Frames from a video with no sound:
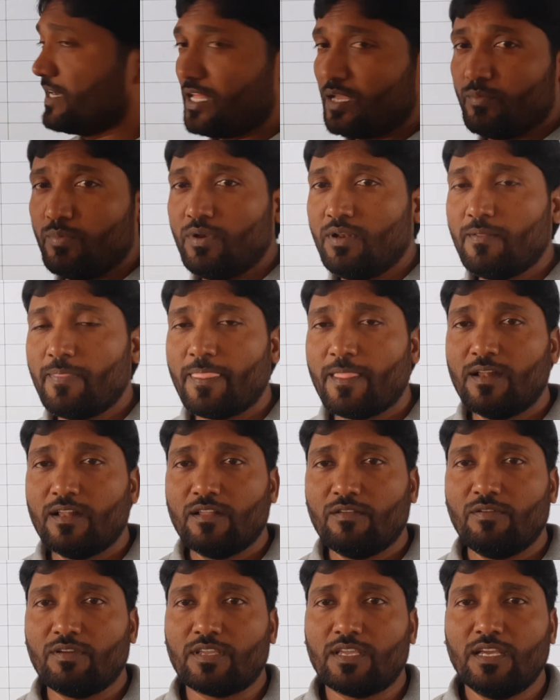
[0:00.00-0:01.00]
table.
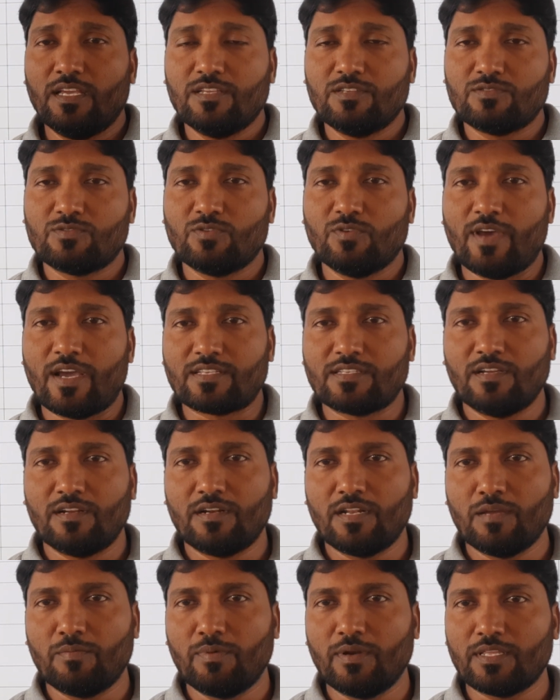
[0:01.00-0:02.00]
So,
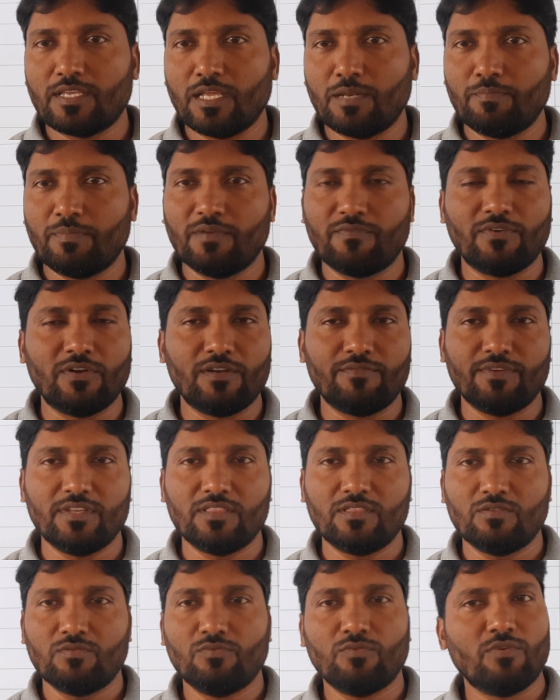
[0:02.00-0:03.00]
action table can be filled
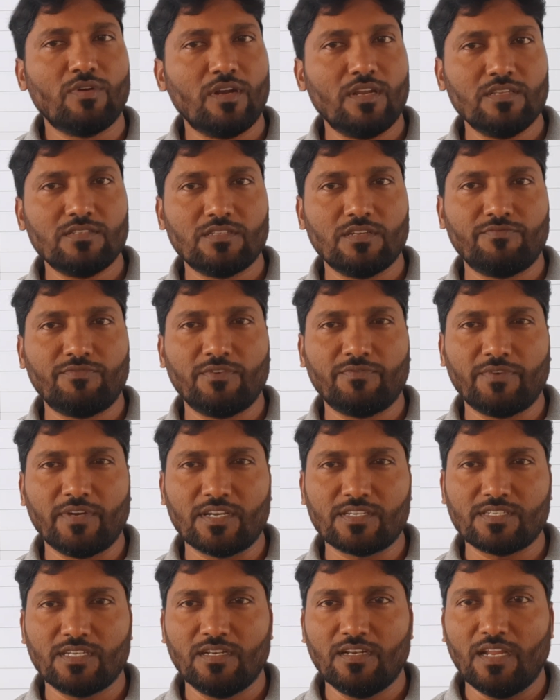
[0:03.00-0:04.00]
with only shift
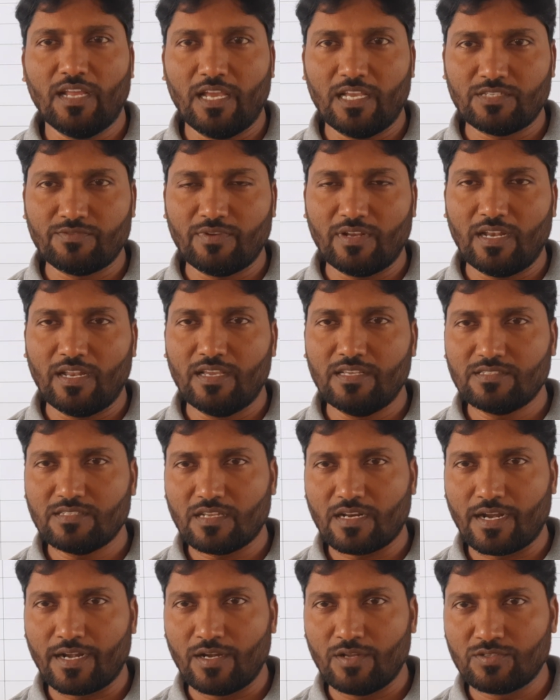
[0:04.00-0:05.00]
function as well as
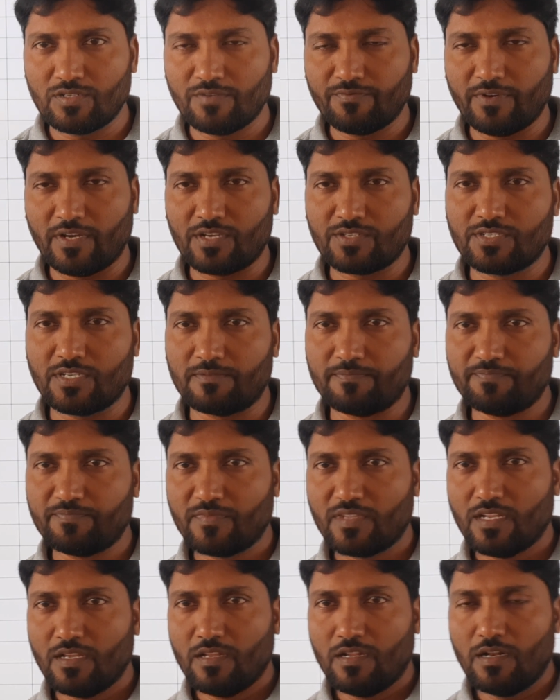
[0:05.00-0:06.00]
reduced function.
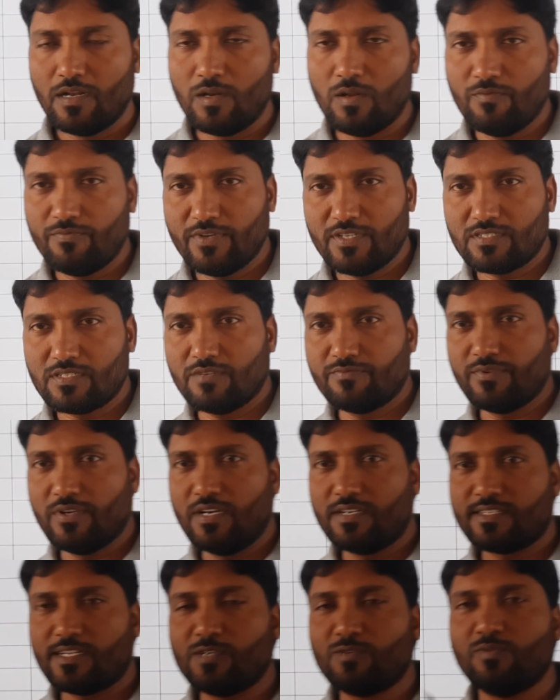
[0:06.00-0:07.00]
Now, first of
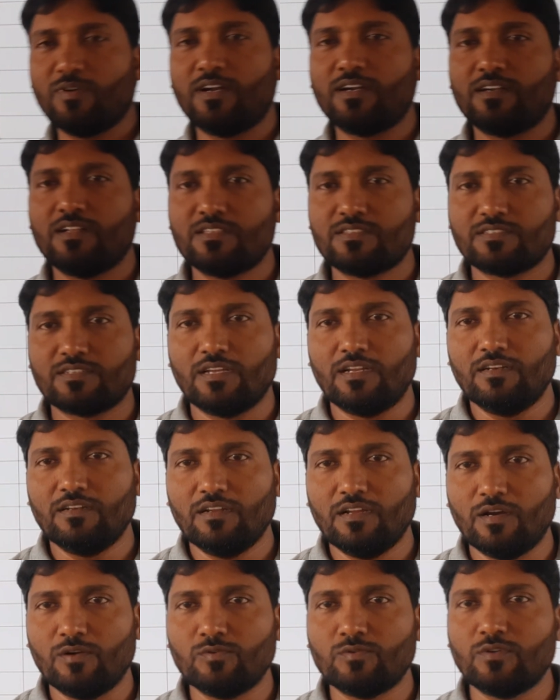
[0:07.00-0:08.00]
all try to
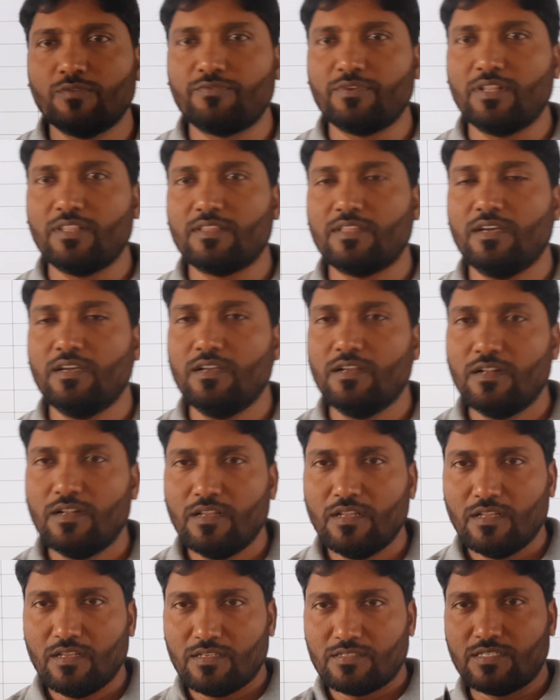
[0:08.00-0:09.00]
understand how to fill the
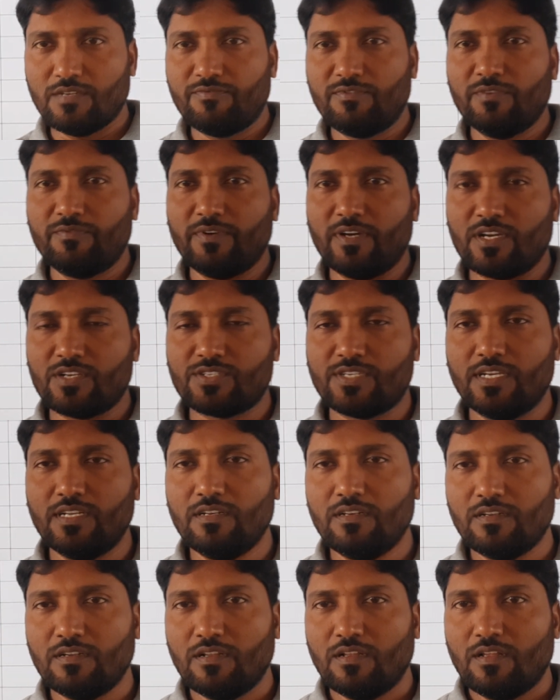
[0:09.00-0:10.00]
shift
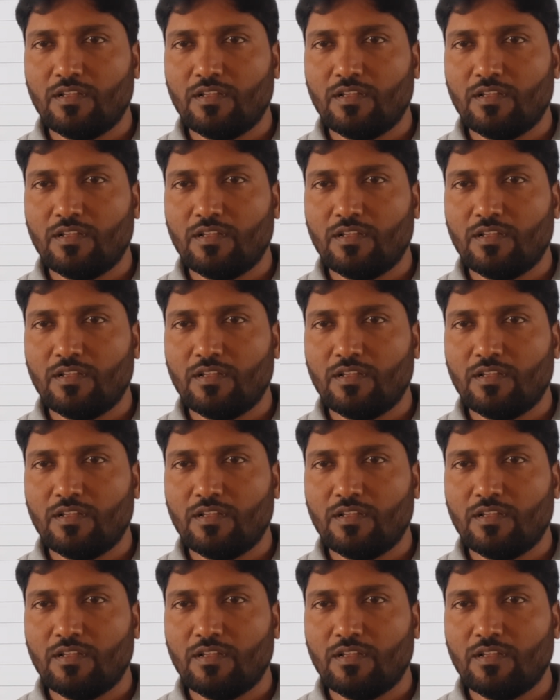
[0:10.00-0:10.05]
function.